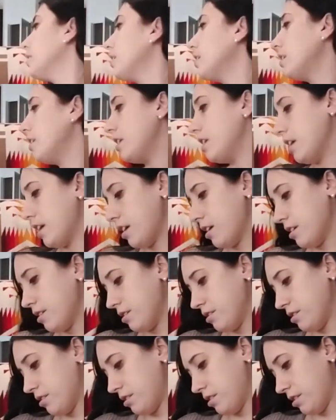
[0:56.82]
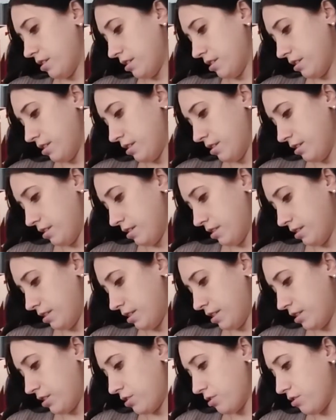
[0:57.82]
And he has,
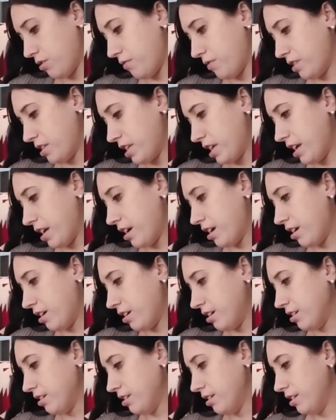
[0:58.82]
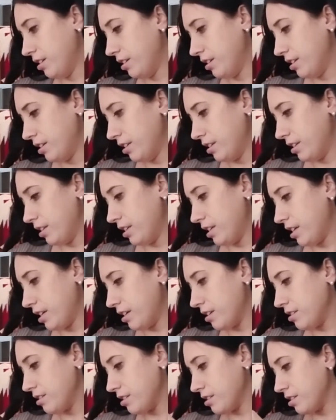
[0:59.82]
I show off his hair. He
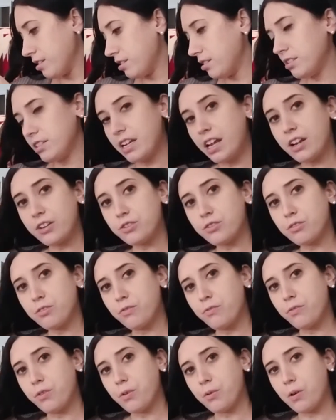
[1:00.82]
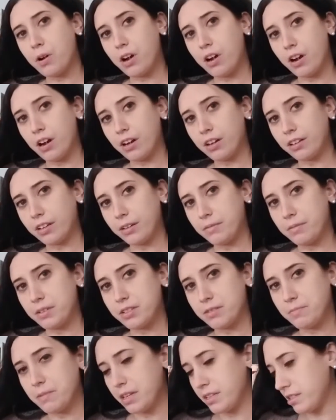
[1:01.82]
has this little natural faux hawk. I
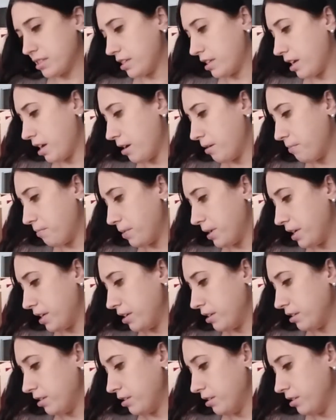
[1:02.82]
just messed it up, but